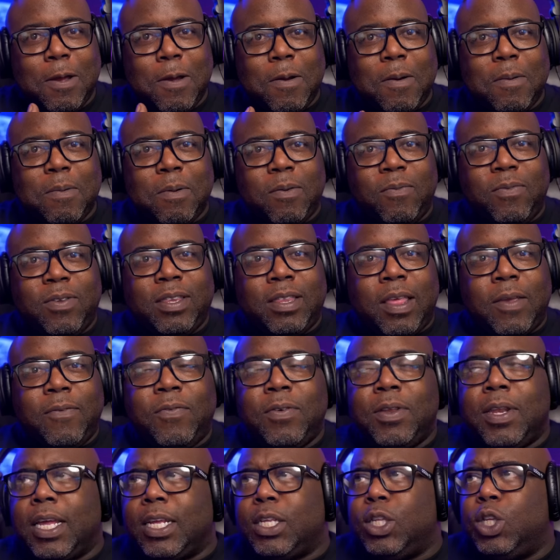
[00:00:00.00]
They
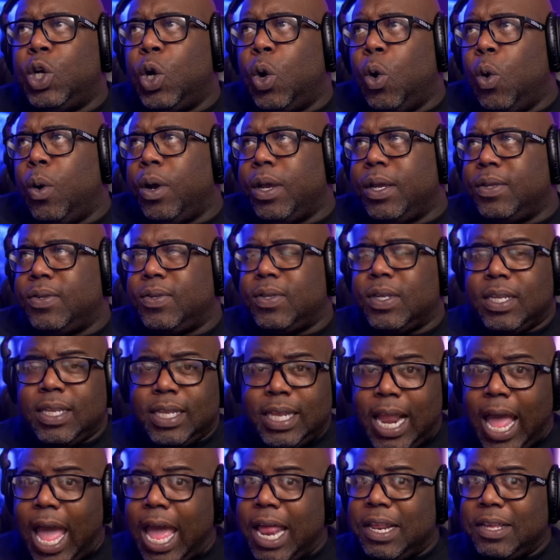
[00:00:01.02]
feel like toys,
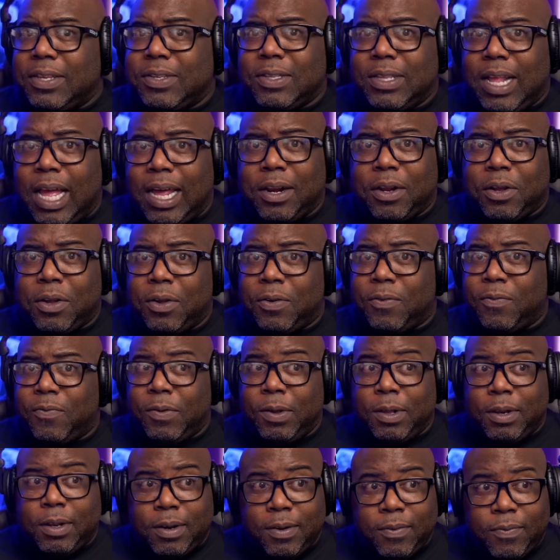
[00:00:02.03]
and that is not a good
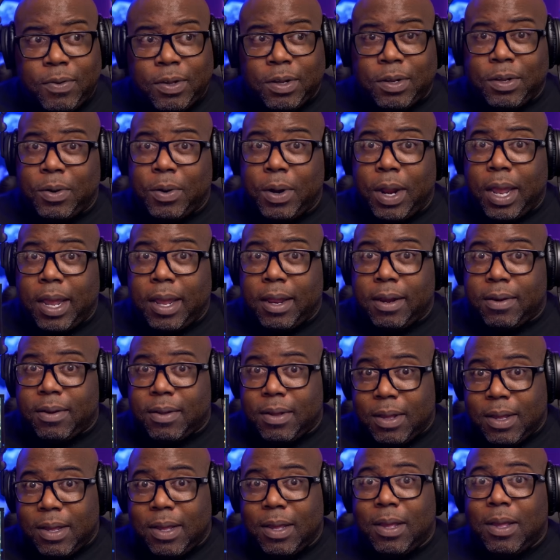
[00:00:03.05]
feeling to feel in your hand.
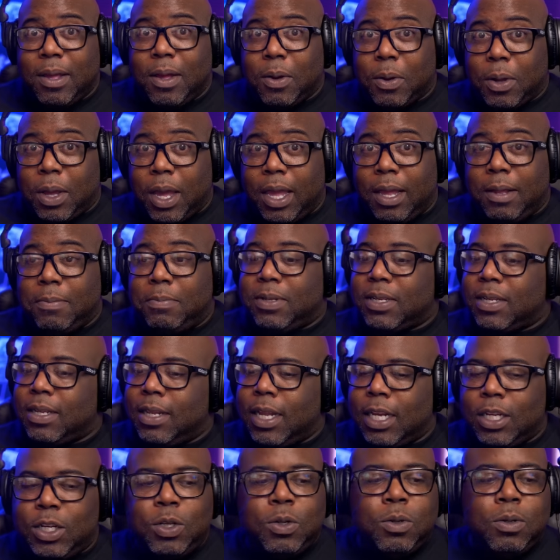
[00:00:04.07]
Okay? I'm just going
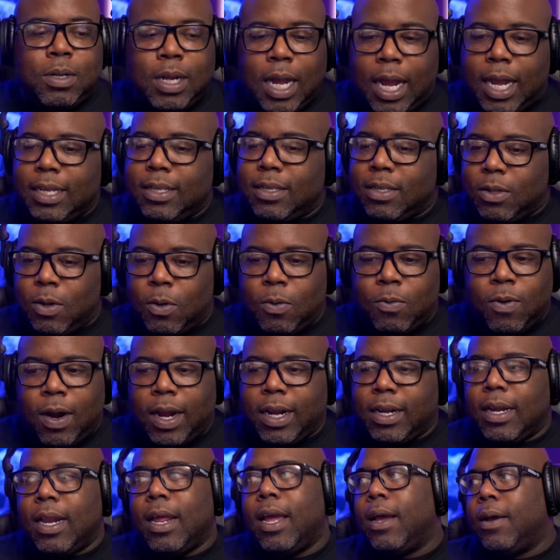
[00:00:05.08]
to let you guys know
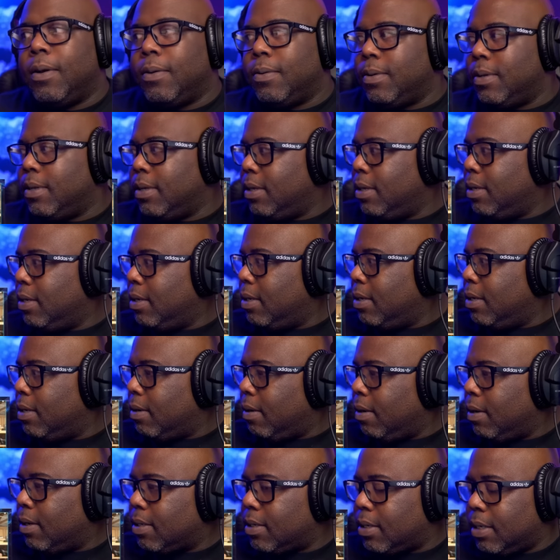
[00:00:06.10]
right now.
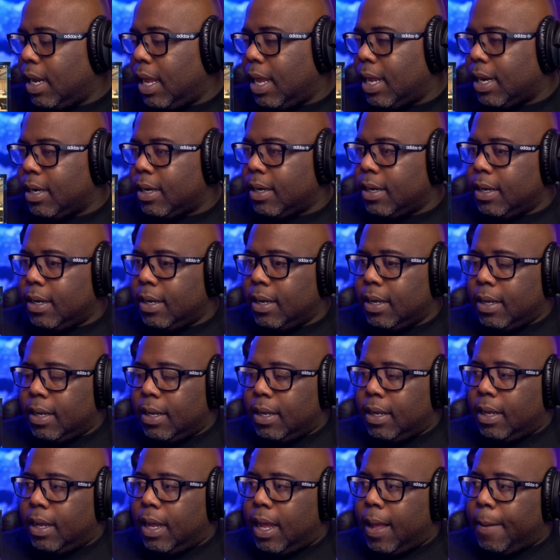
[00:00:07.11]
All right? It's not.
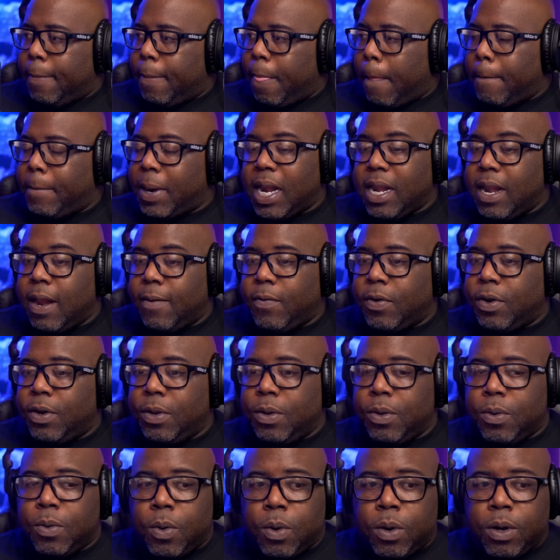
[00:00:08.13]
But I never
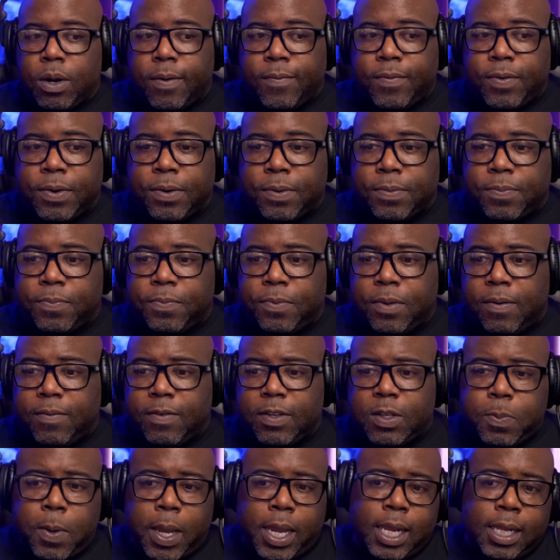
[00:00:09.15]
knew or never
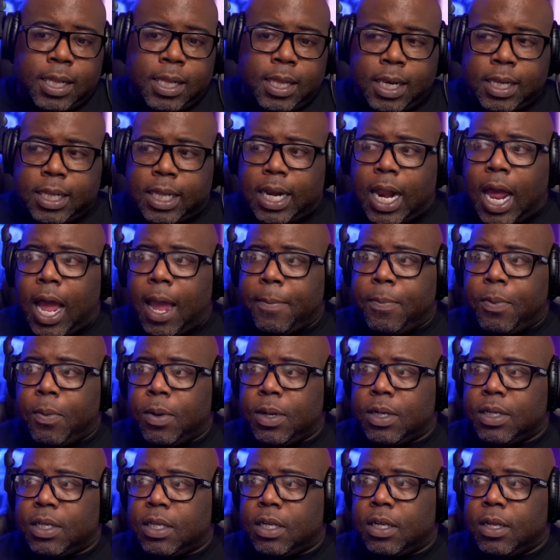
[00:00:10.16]
even speculated that high
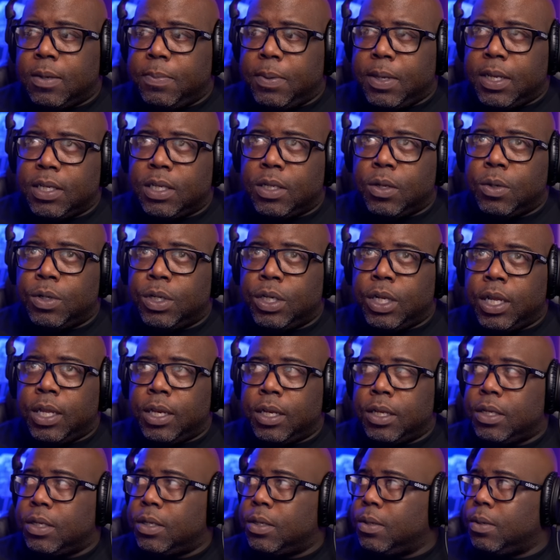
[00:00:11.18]
points could be
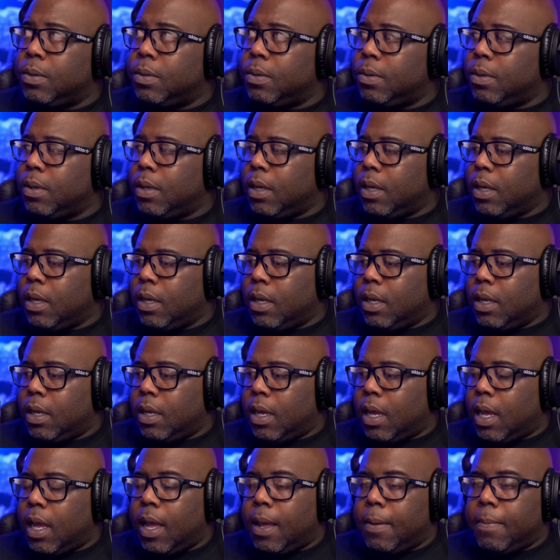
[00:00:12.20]
associated to
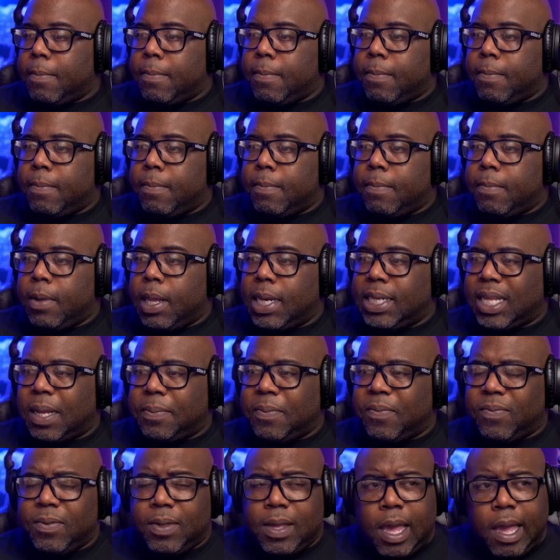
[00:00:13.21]
any
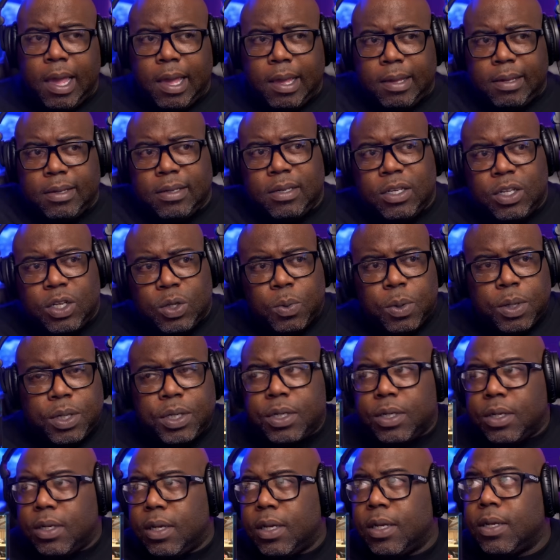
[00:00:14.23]
type of gang
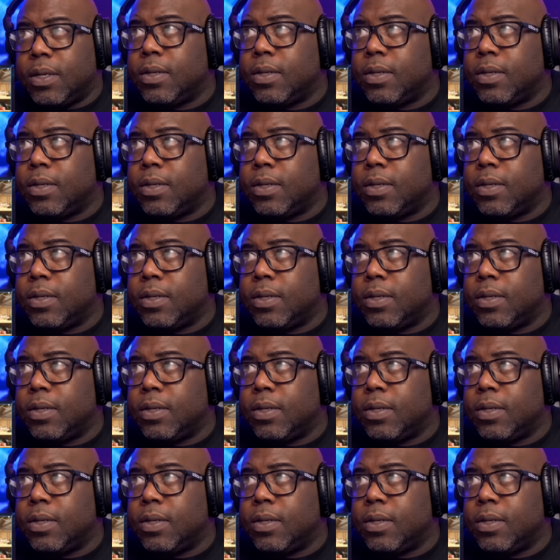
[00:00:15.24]
situation, guys.